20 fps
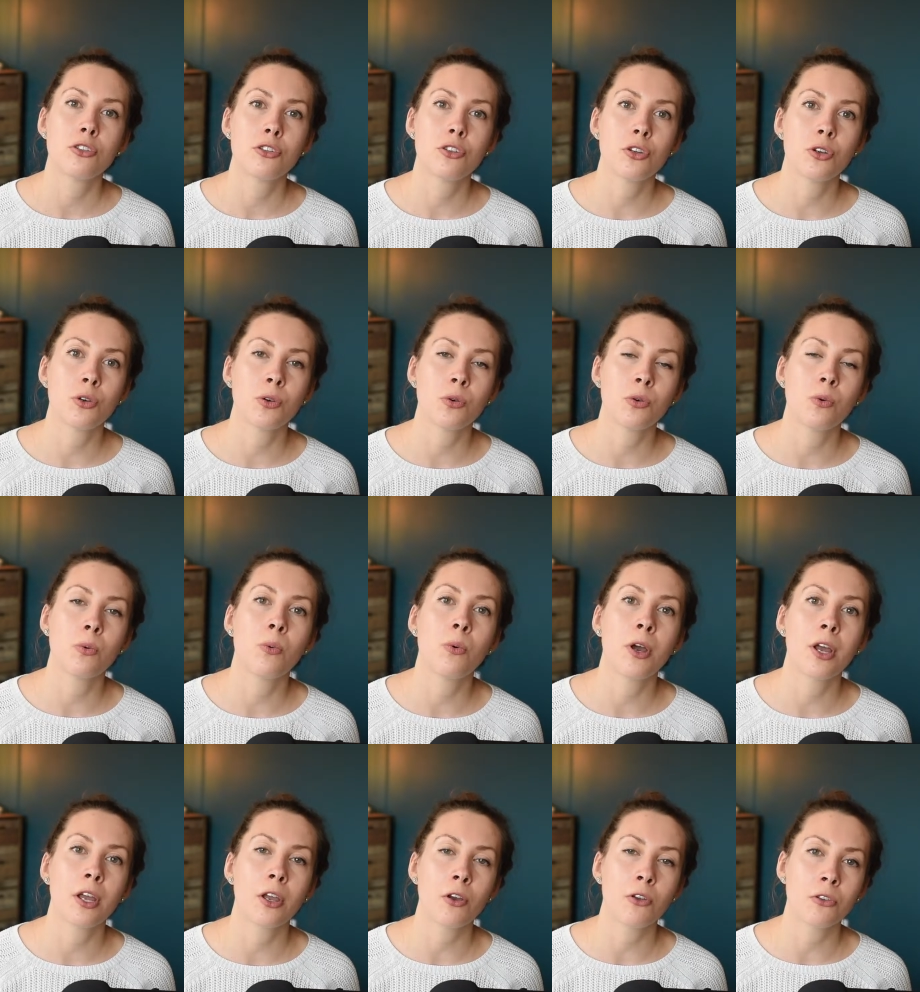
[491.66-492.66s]
to
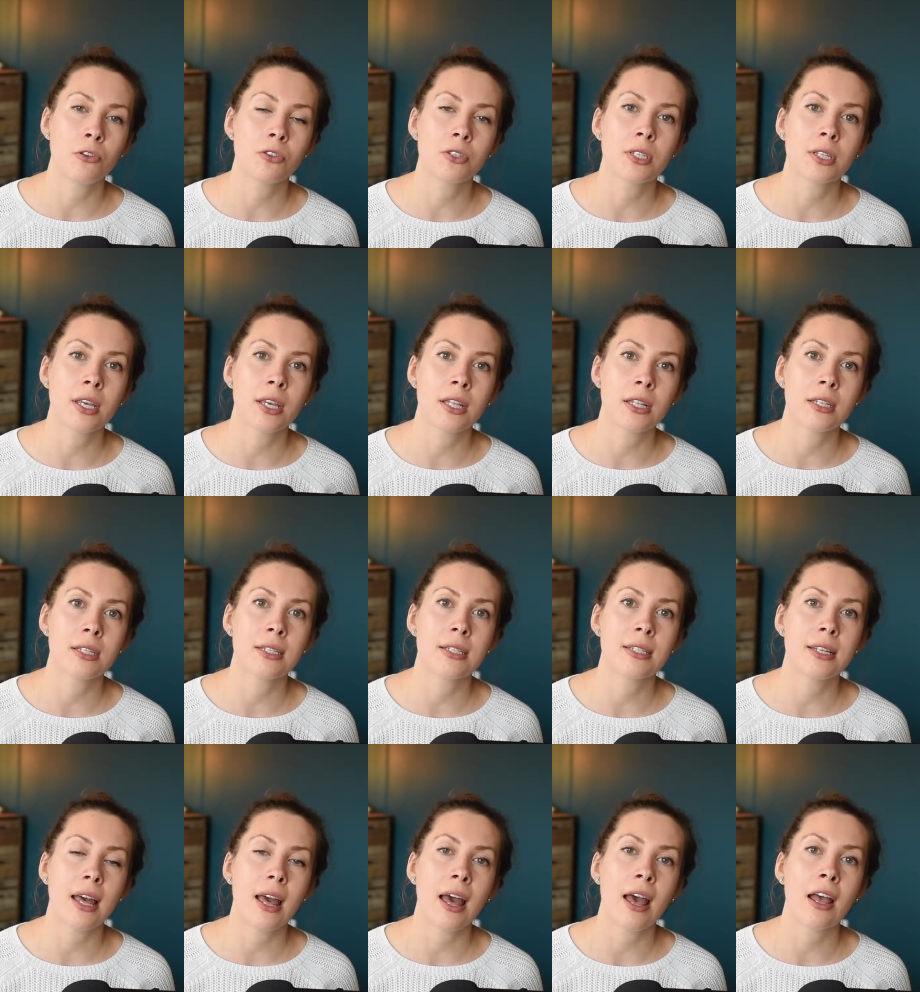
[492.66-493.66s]
work on your
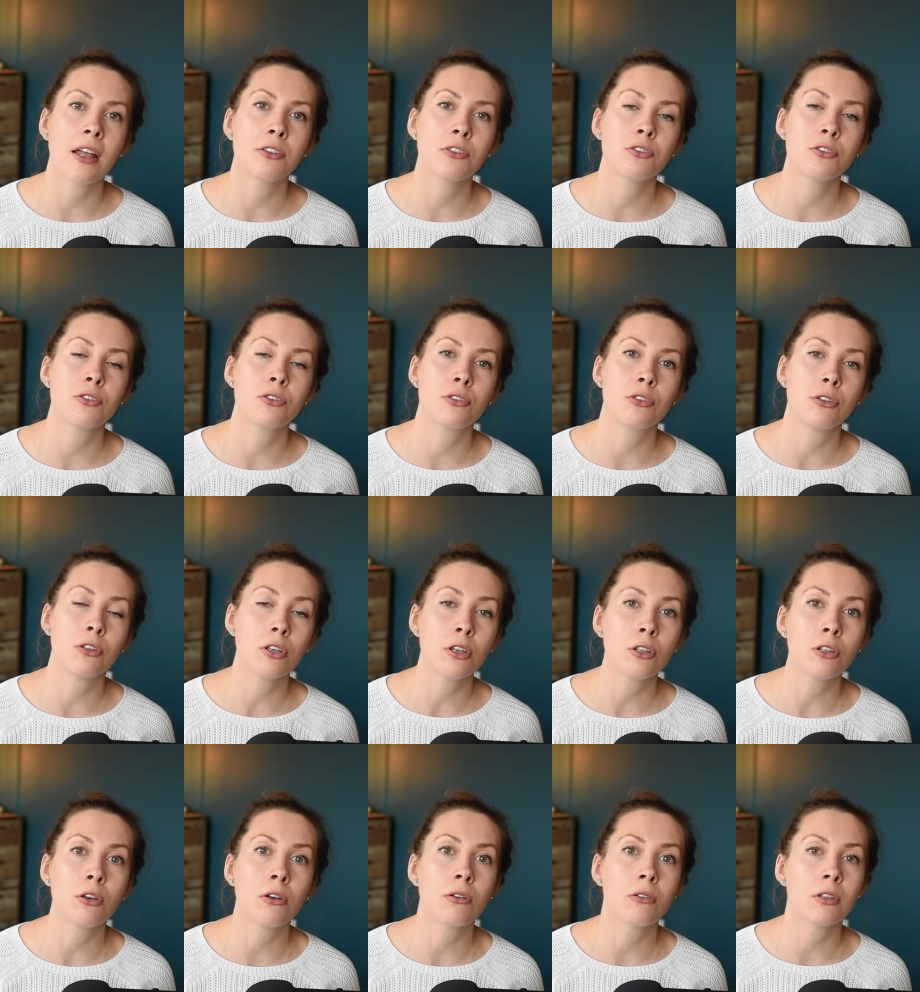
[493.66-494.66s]
skills and
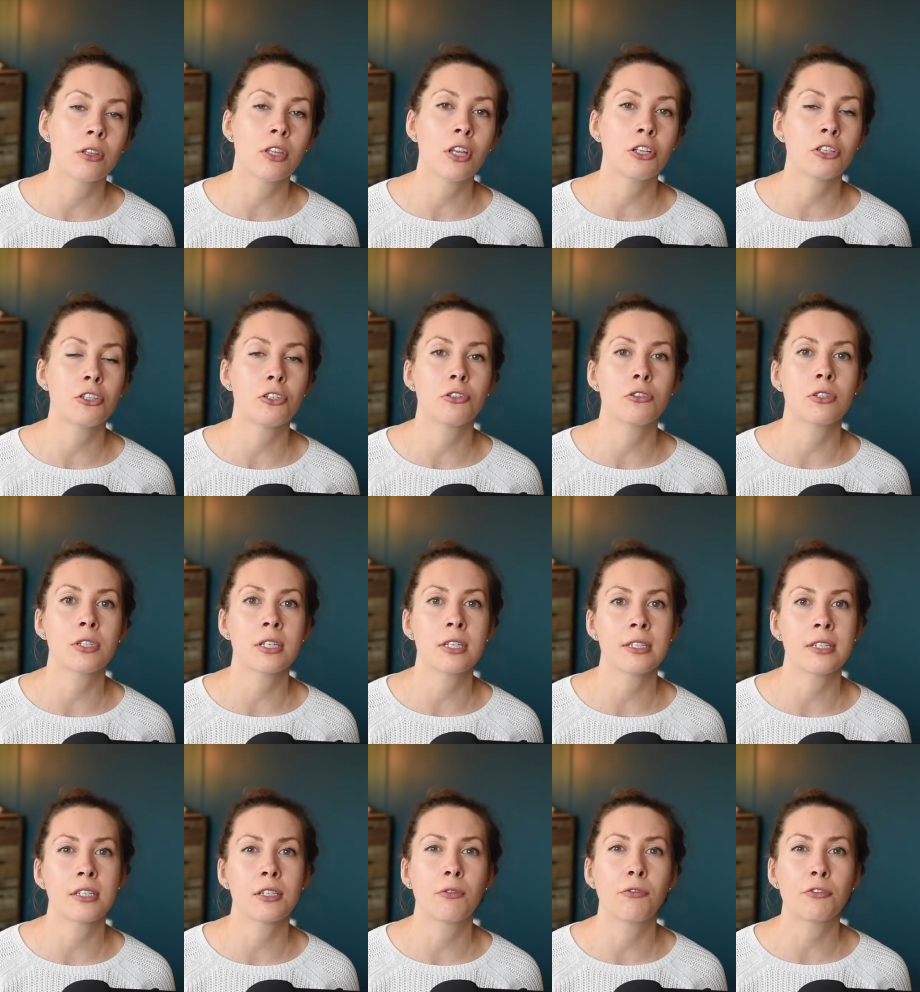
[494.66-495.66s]
not just your
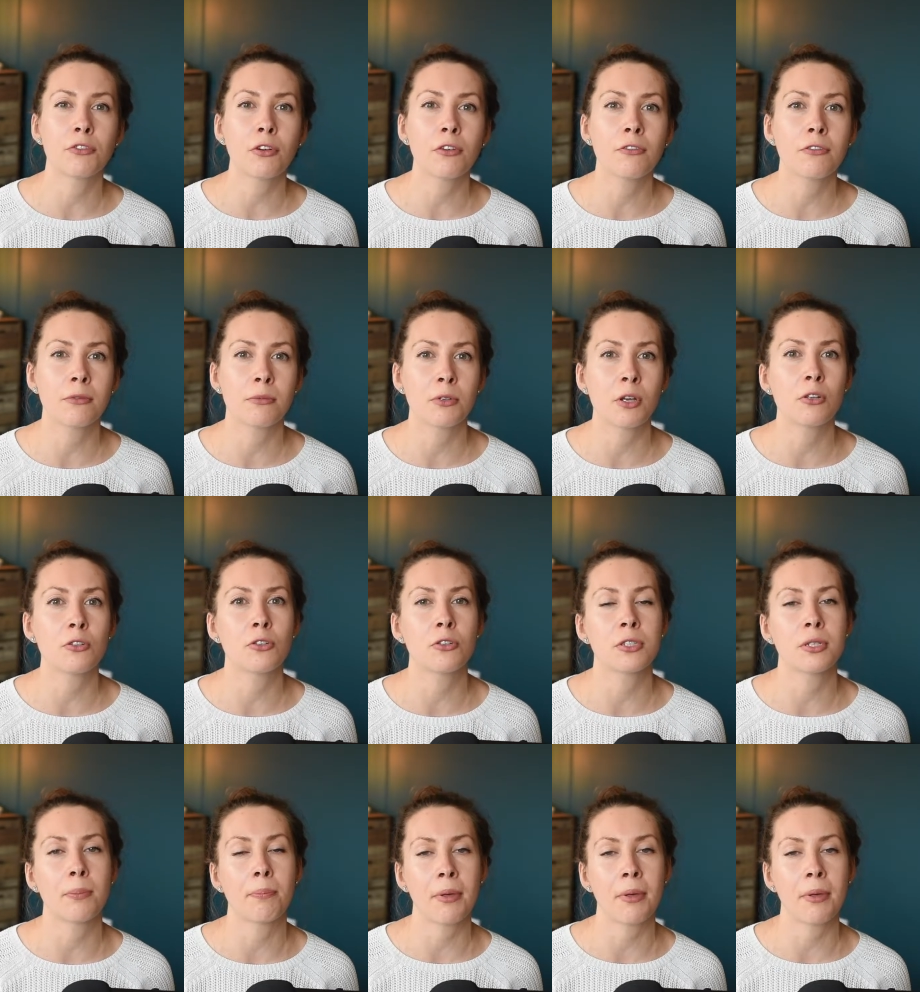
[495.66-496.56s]
skills as a photographer, but also as a